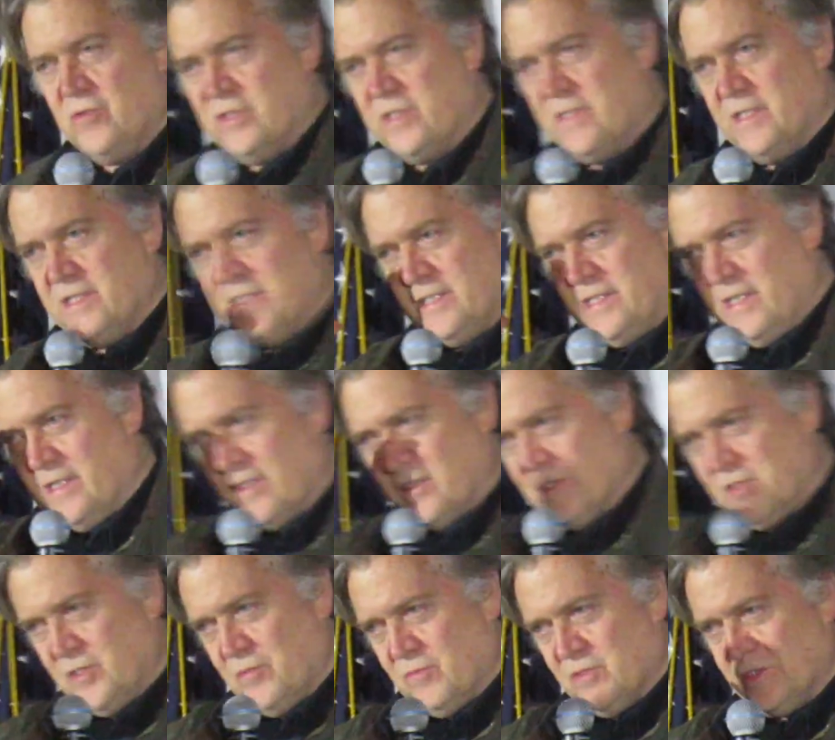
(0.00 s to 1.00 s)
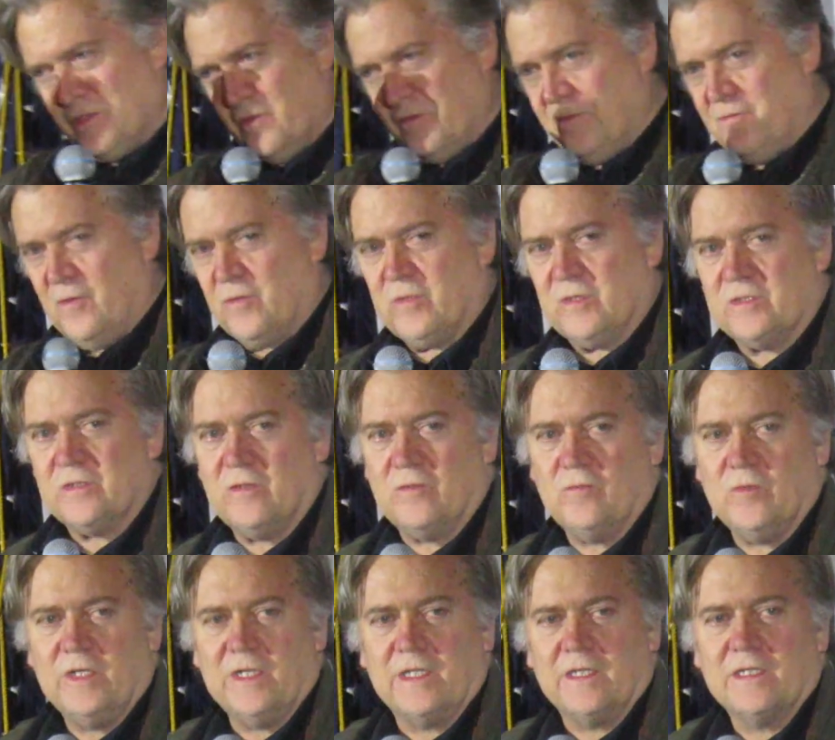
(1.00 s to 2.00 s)
You just didn't see it because you were so focused
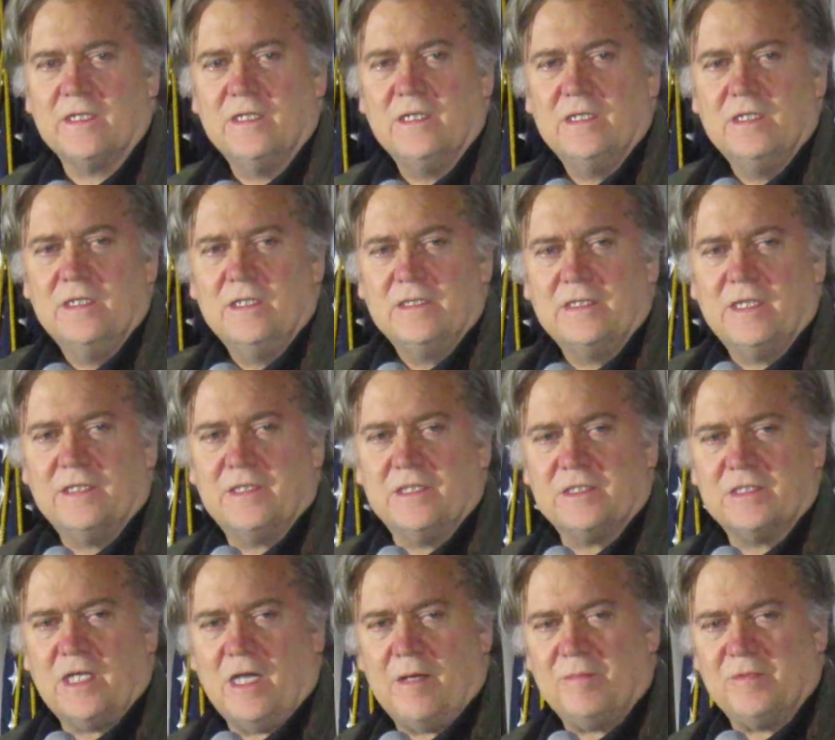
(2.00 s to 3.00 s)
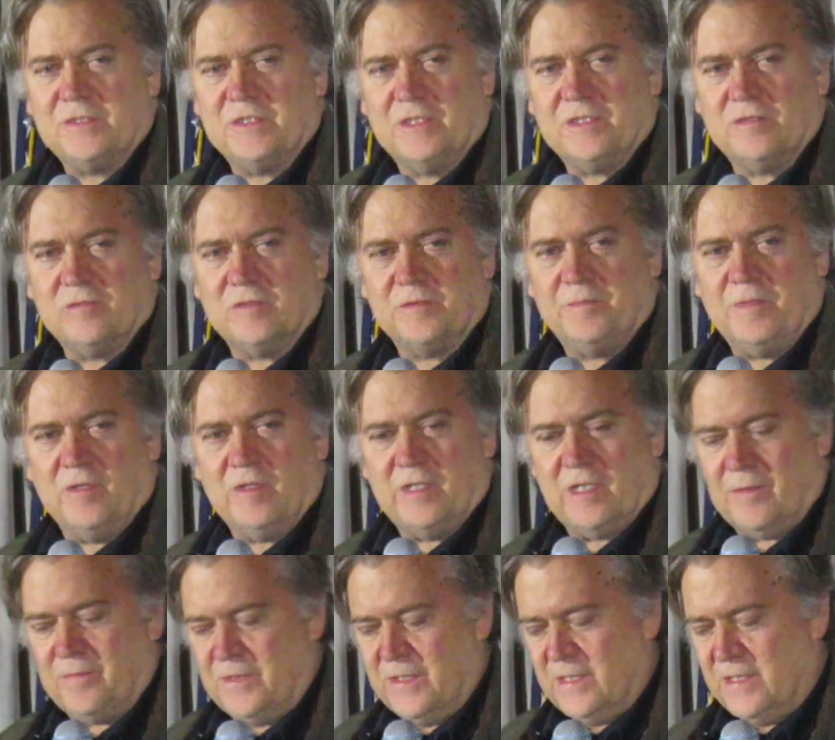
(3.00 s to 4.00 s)
on winning that this opposition was
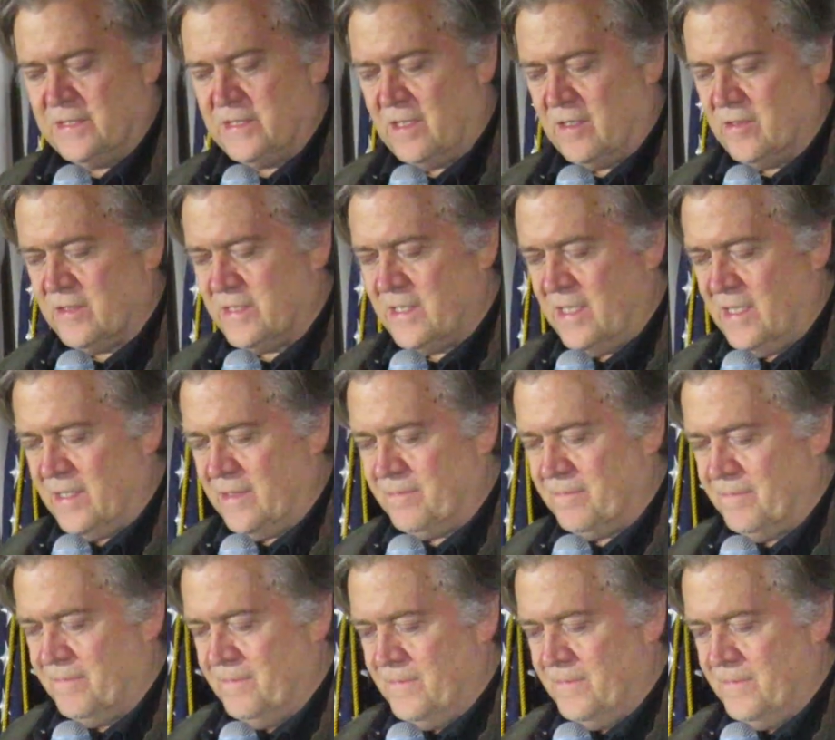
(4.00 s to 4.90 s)
building up the entire time.